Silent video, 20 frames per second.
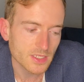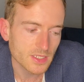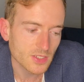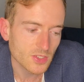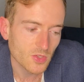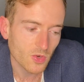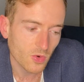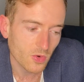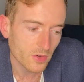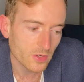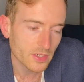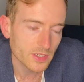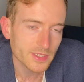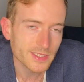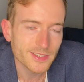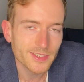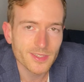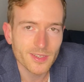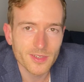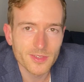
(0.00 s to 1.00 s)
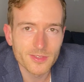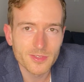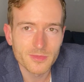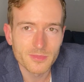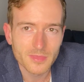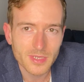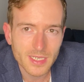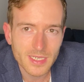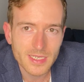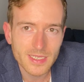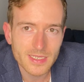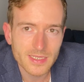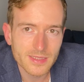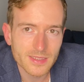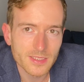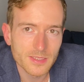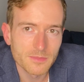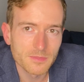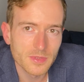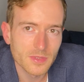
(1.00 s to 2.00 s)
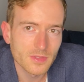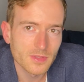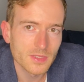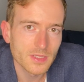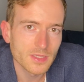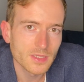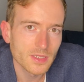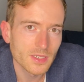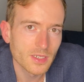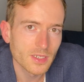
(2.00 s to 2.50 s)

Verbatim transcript: in Taurus could undermine the ability